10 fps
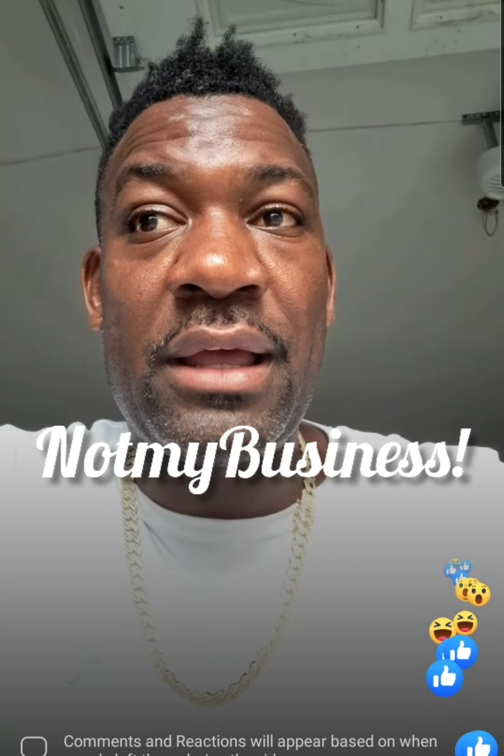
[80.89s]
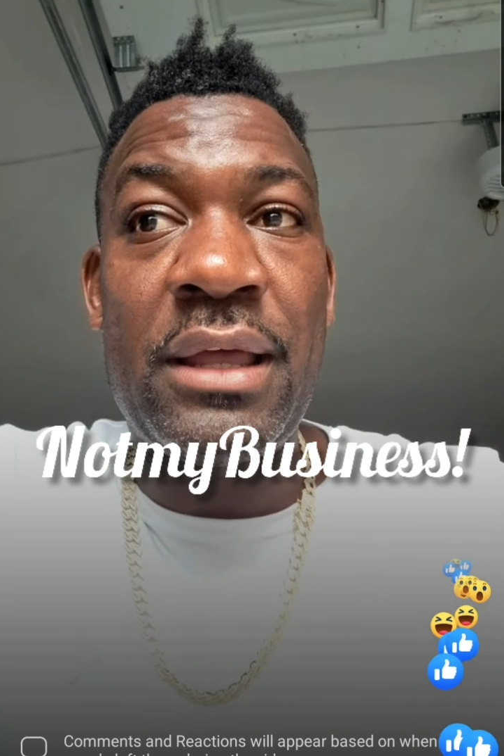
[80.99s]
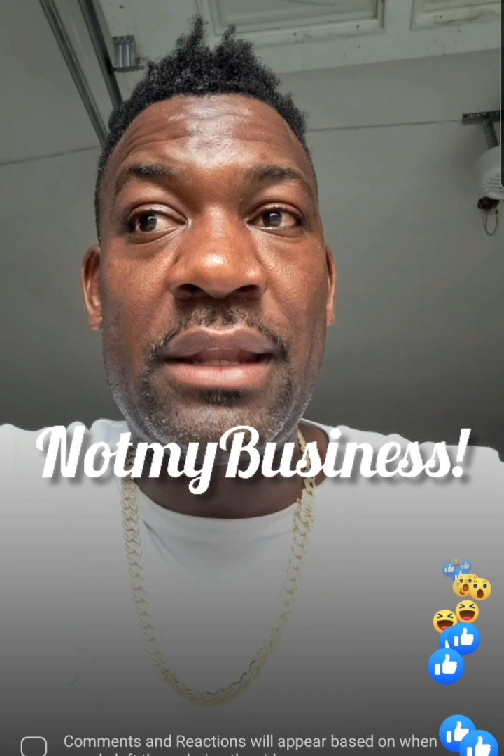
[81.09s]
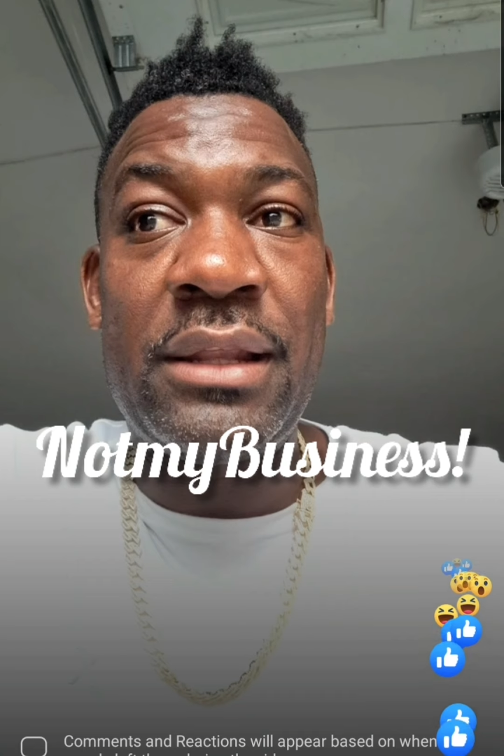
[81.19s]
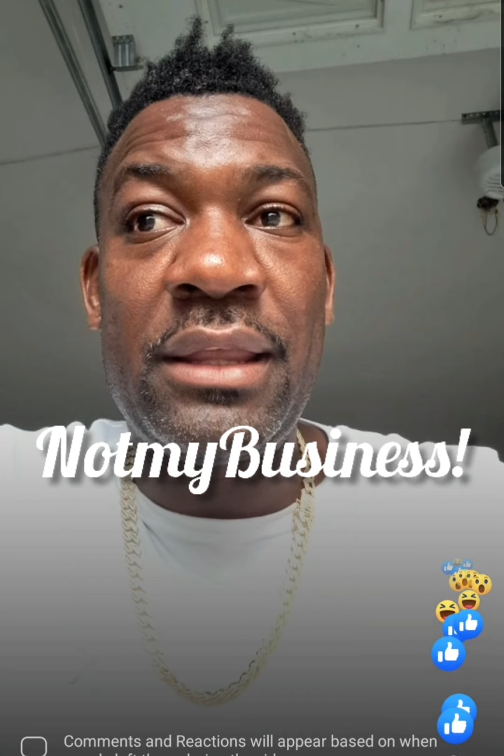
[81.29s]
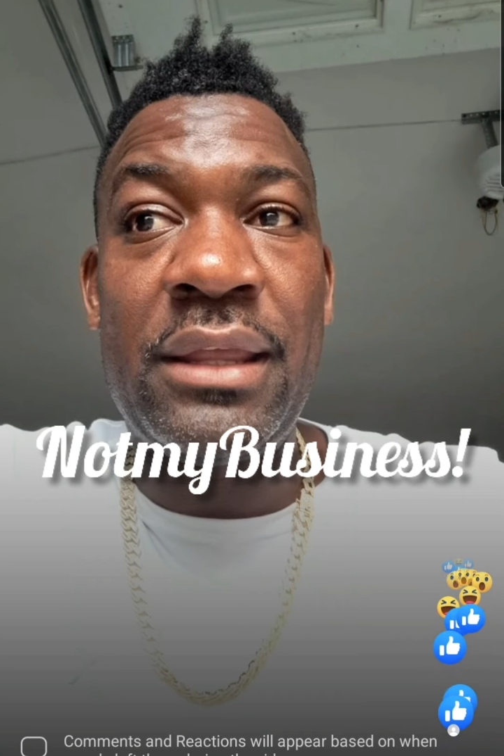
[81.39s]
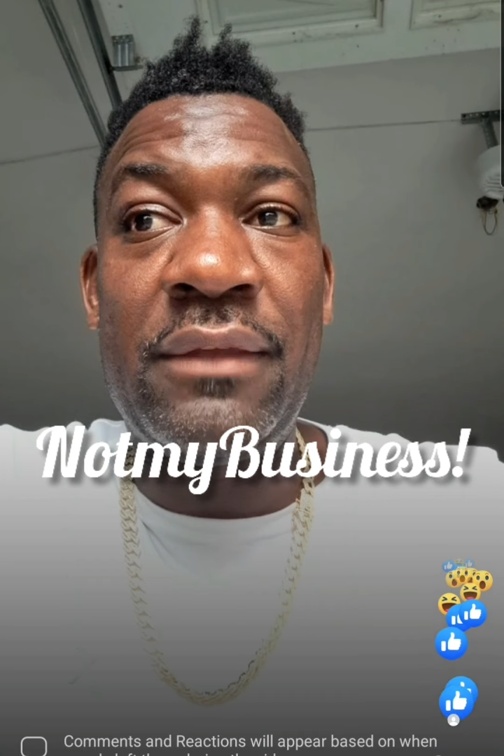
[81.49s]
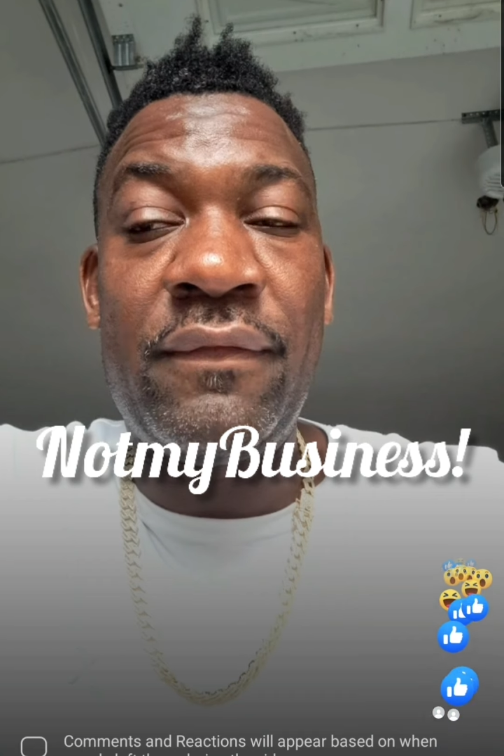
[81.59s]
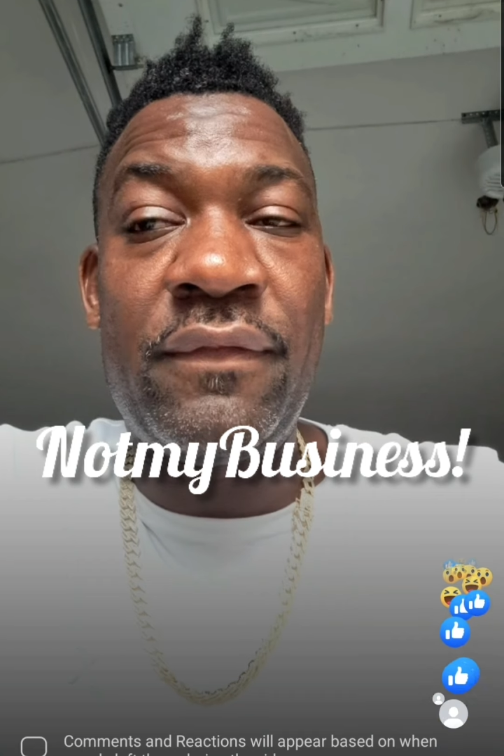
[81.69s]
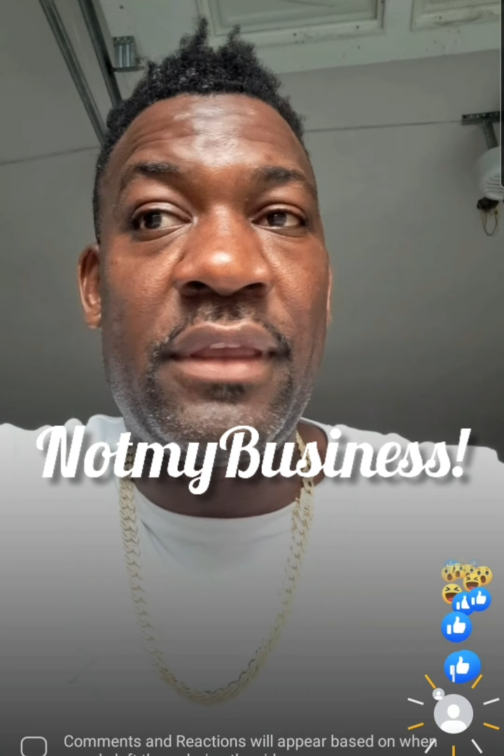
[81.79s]
and Lady
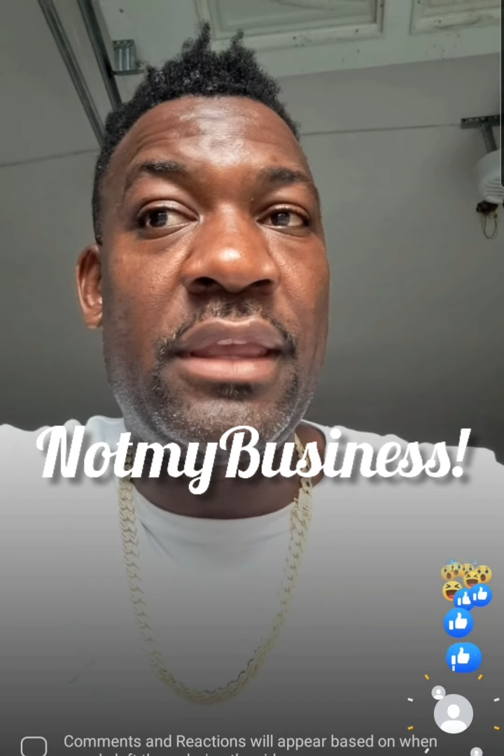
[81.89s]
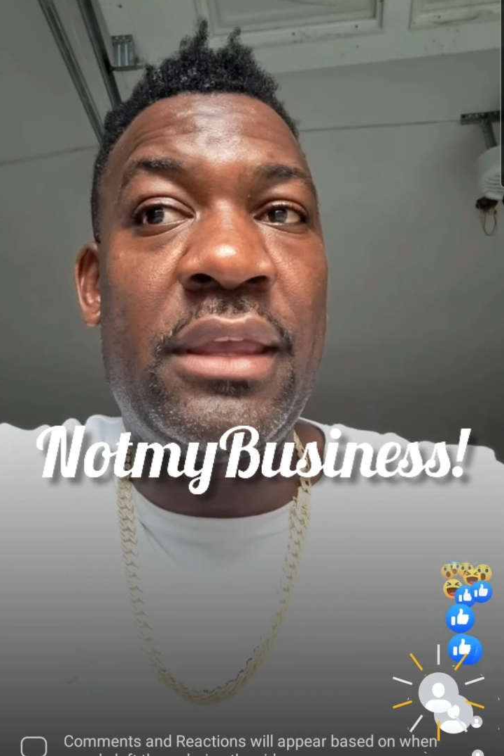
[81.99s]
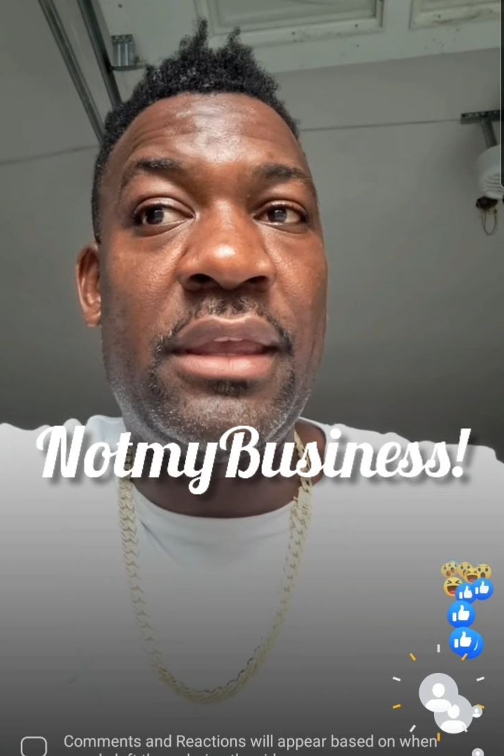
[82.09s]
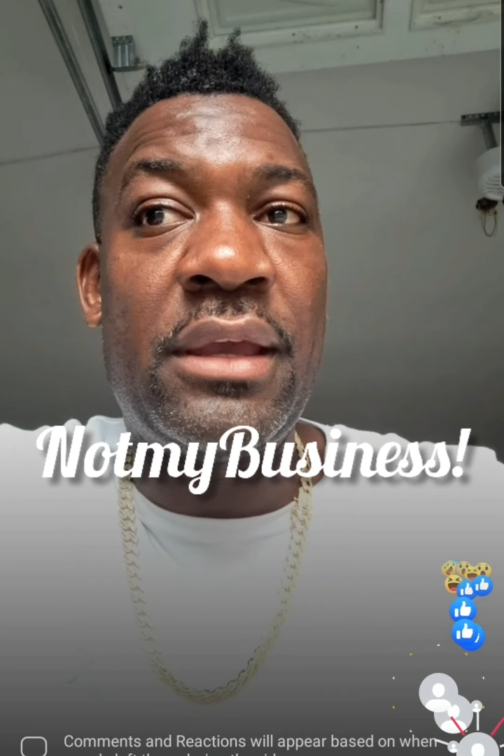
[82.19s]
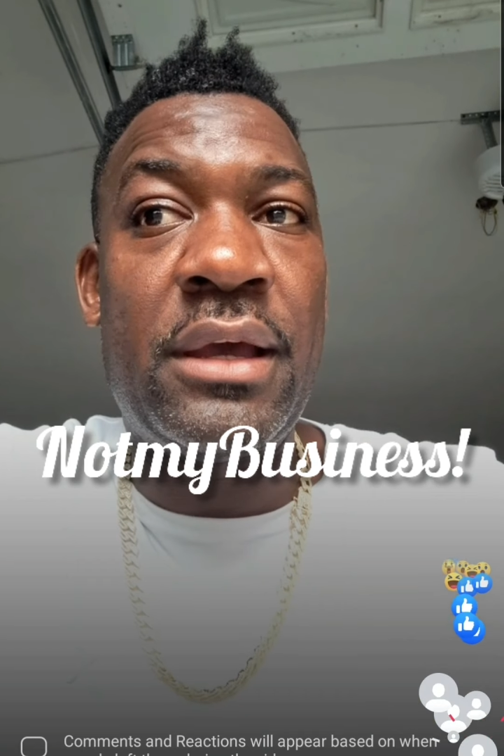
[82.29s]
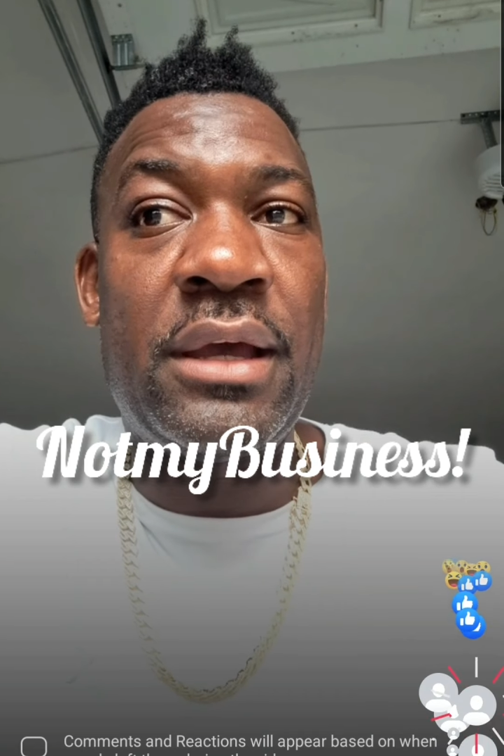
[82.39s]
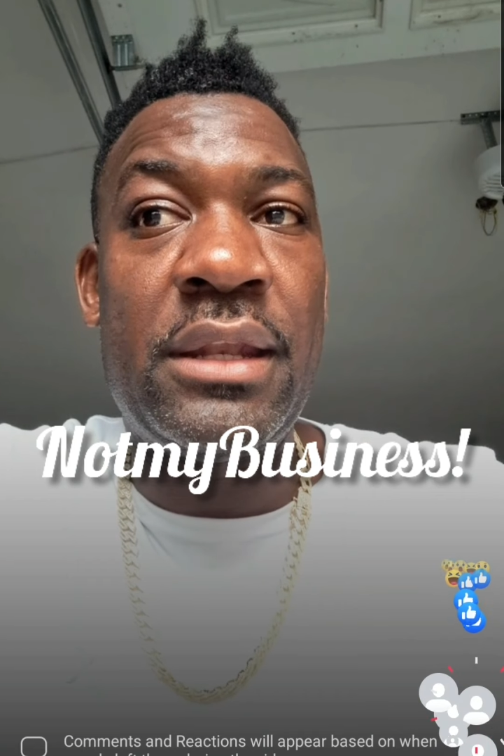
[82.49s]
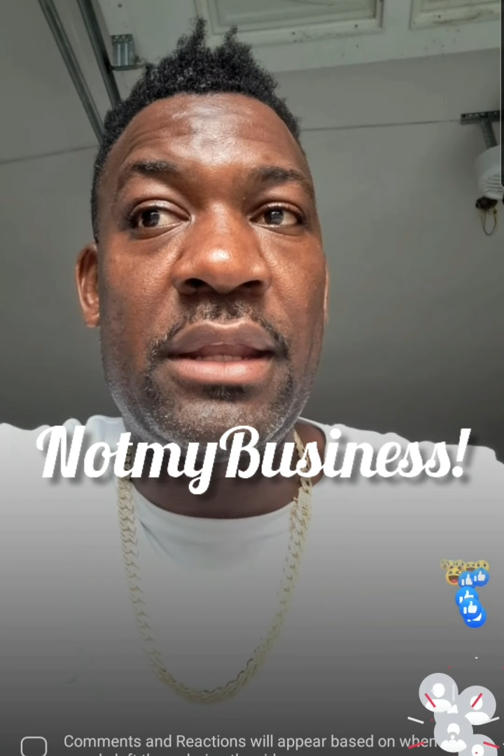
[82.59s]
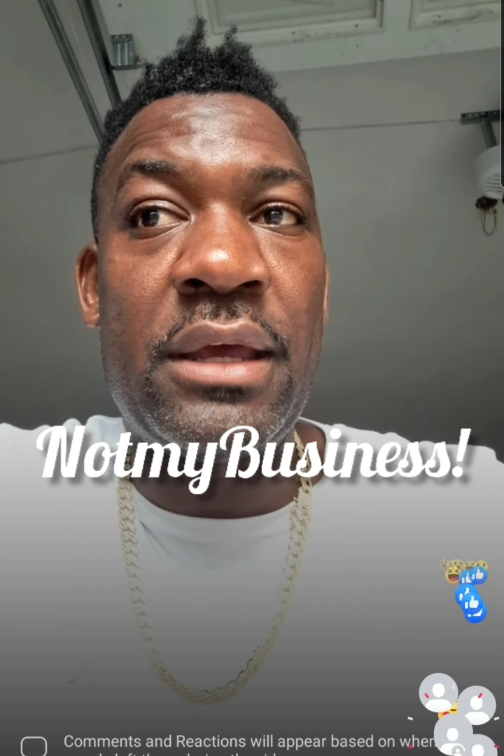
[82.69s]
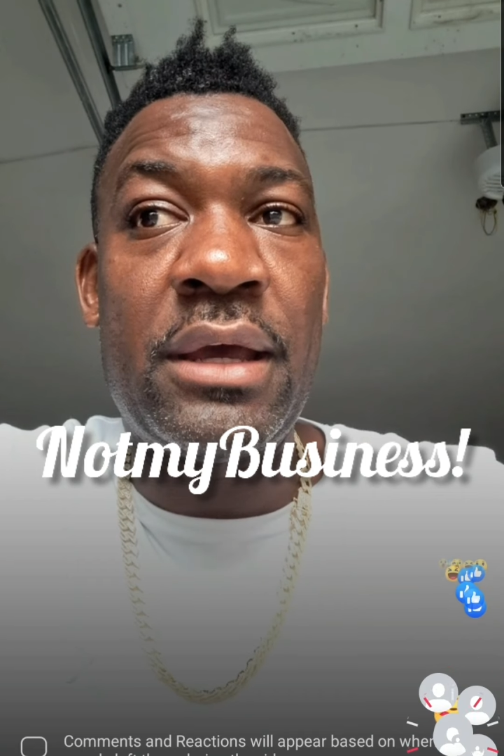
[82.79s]
V and